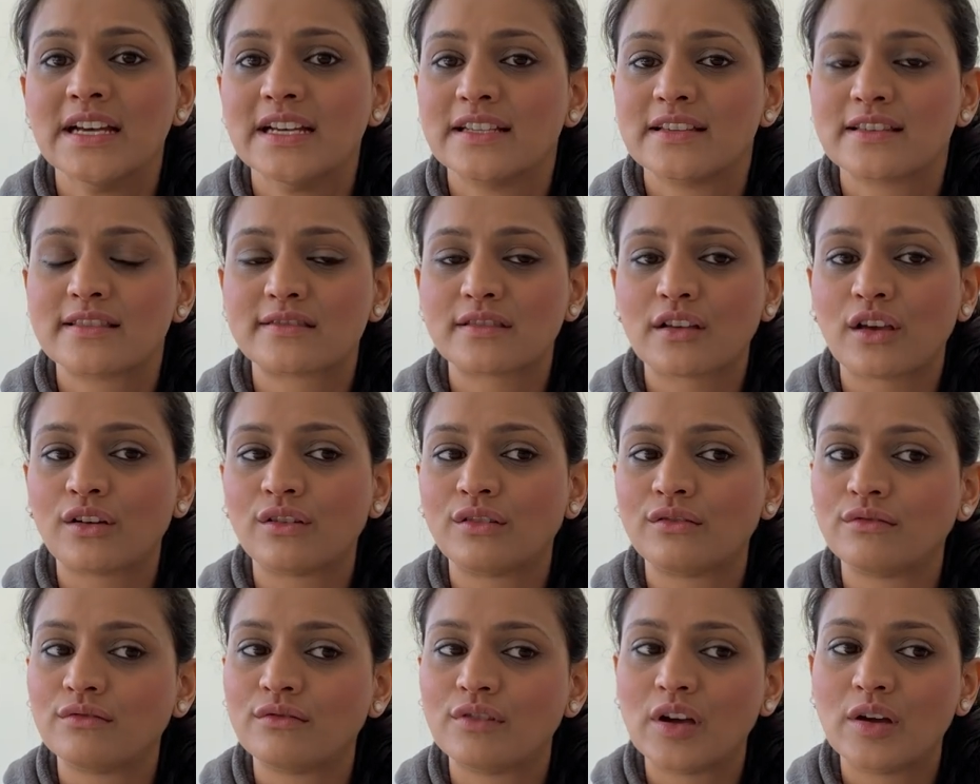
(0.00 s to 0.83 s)

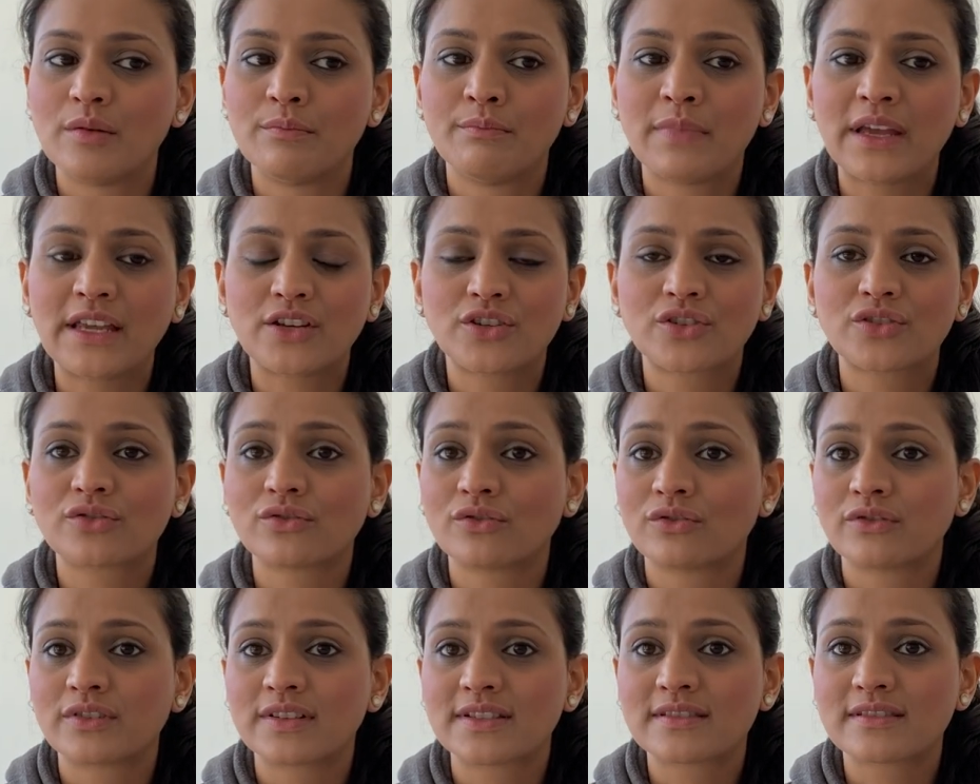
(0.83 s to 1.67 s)
so make
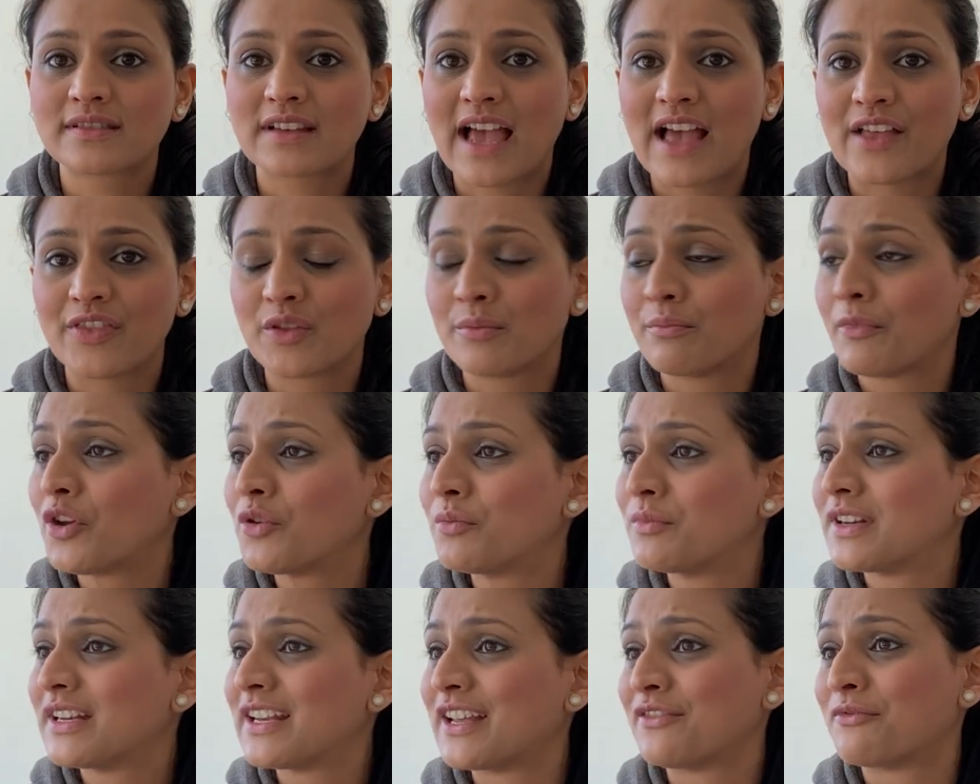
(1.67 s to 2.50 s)
sure, because at the
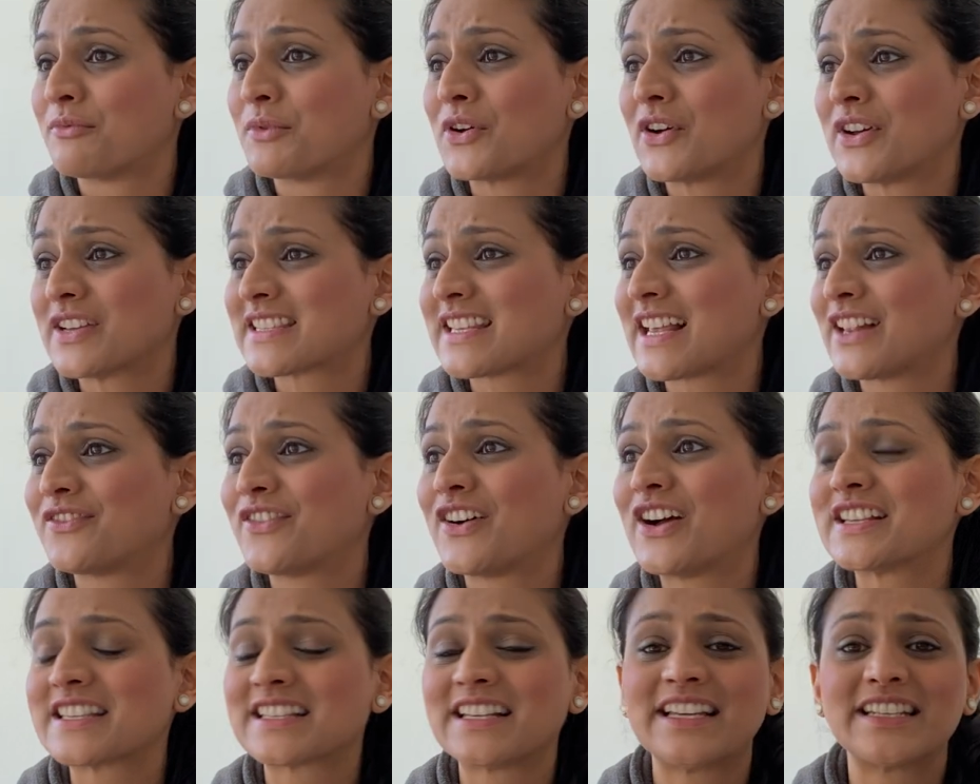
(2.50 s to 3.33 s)
moment if we are
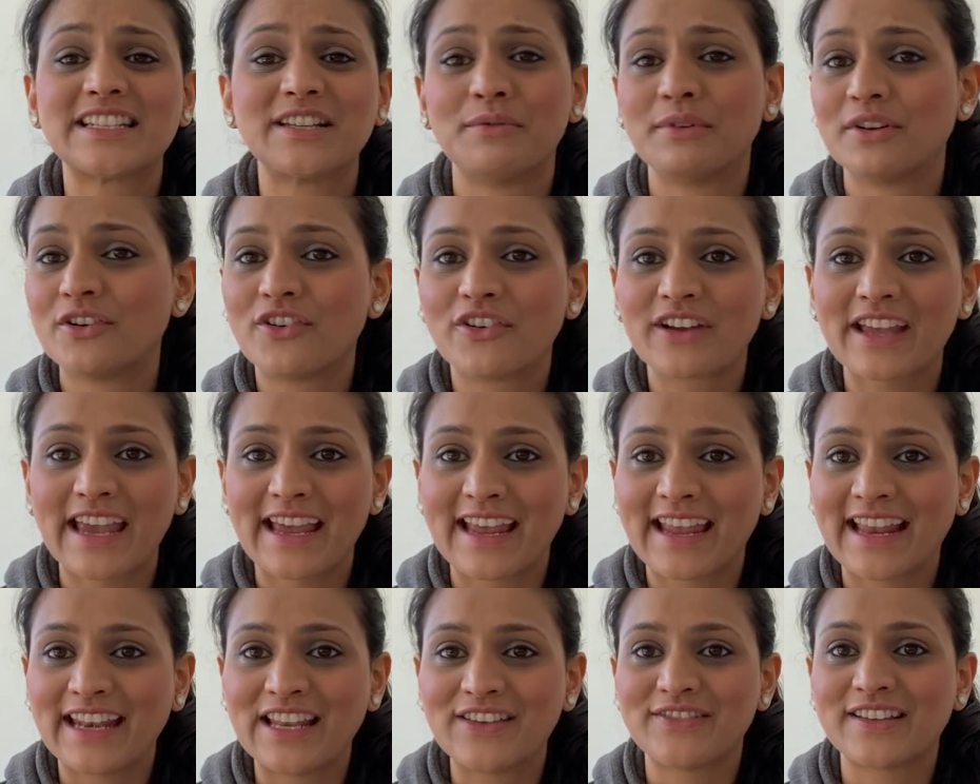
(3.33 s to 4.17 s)
self-isolating, we're not
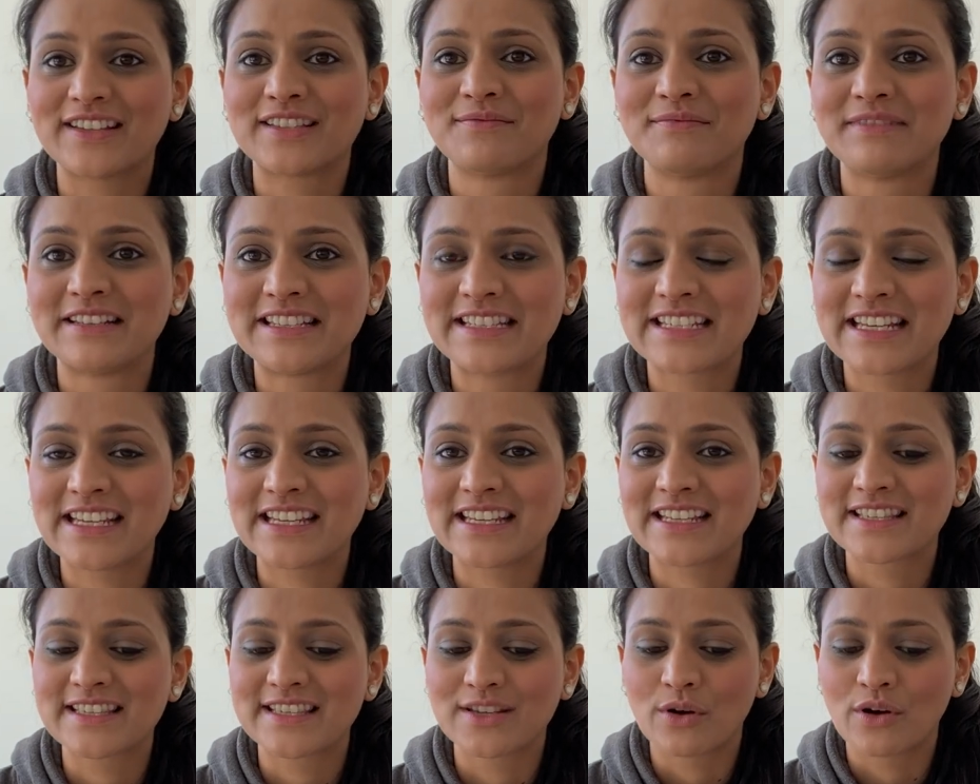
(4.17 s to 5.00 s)
getting any vitamin
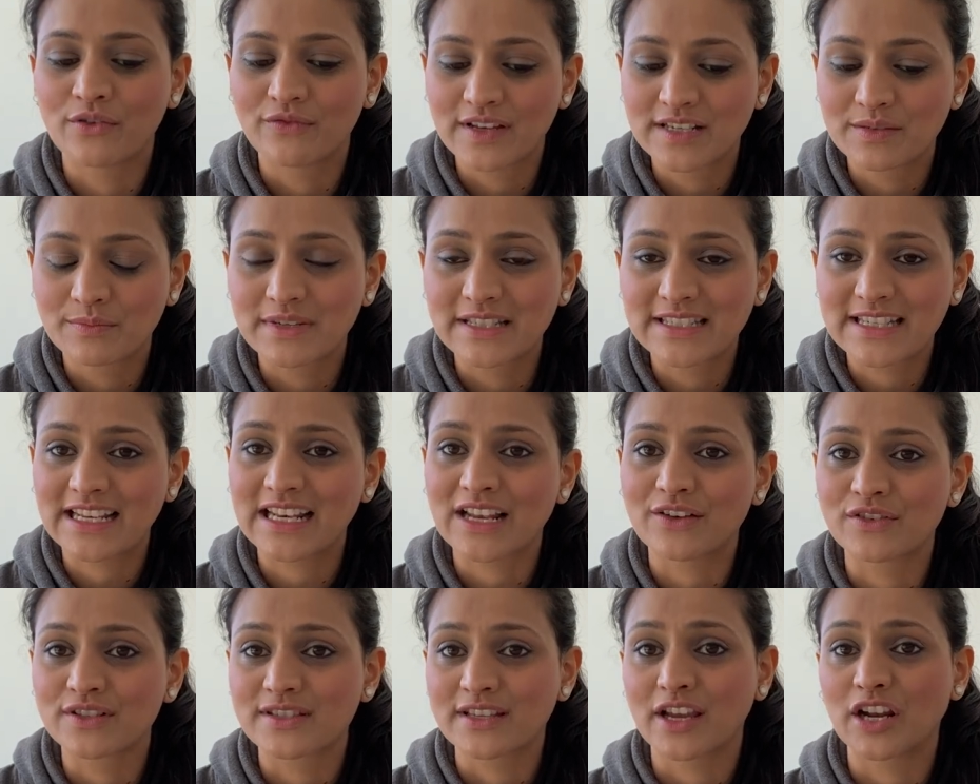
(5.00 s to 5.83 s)
D, so our vitamin D
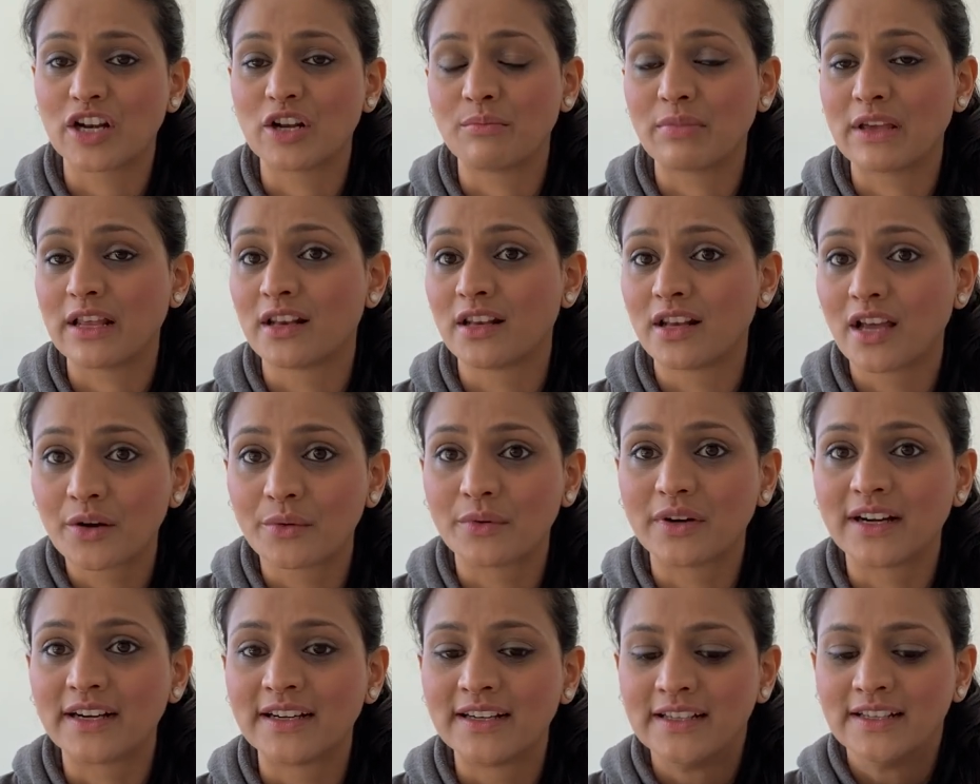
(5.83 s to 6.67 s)
levels are going to be
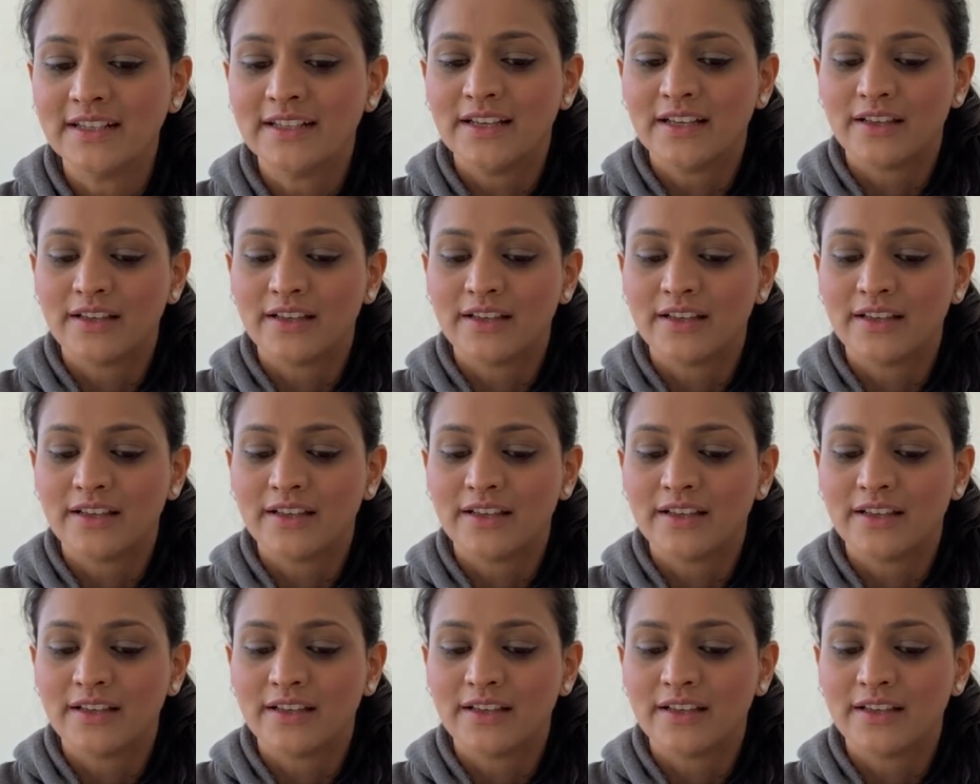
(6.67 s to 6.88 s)
lower